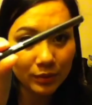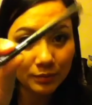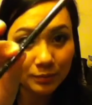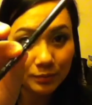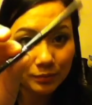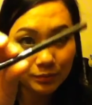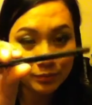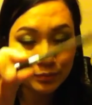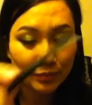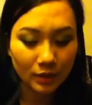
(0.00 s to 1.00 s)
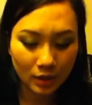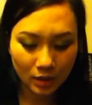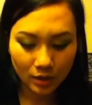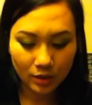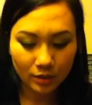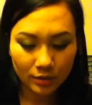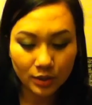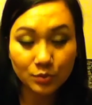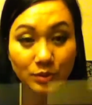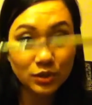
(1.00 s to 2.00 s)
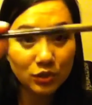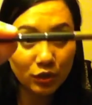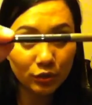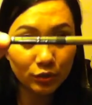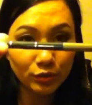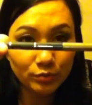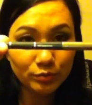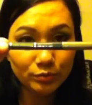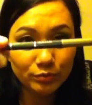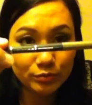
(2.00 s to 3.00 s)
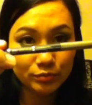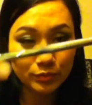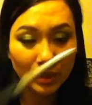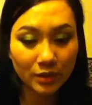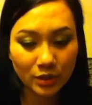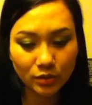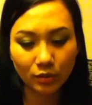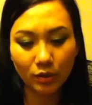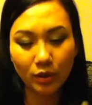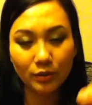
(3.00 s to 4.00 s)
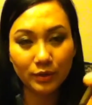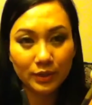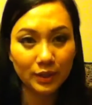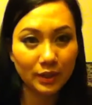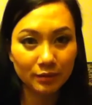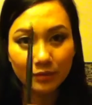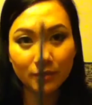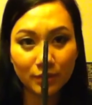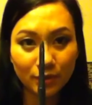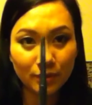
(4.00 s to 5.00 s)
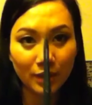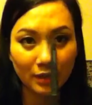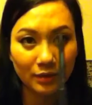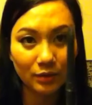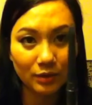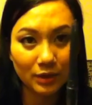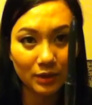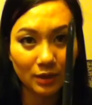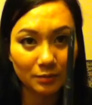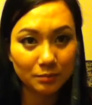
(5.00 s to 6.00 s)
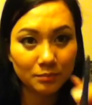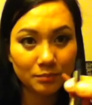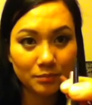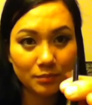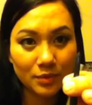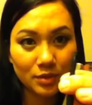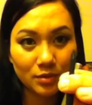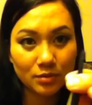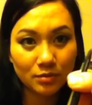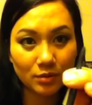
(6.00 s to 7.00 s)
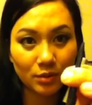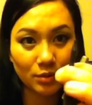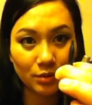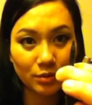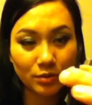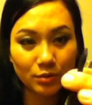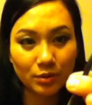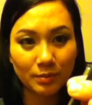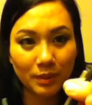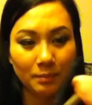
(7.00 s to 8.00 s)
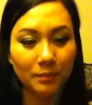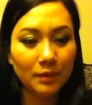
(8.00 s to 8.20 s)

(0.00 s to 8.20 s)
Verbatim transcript: one. This one's a charcoal. And these are all the, they're not, they're the, um, you know, you screw them up.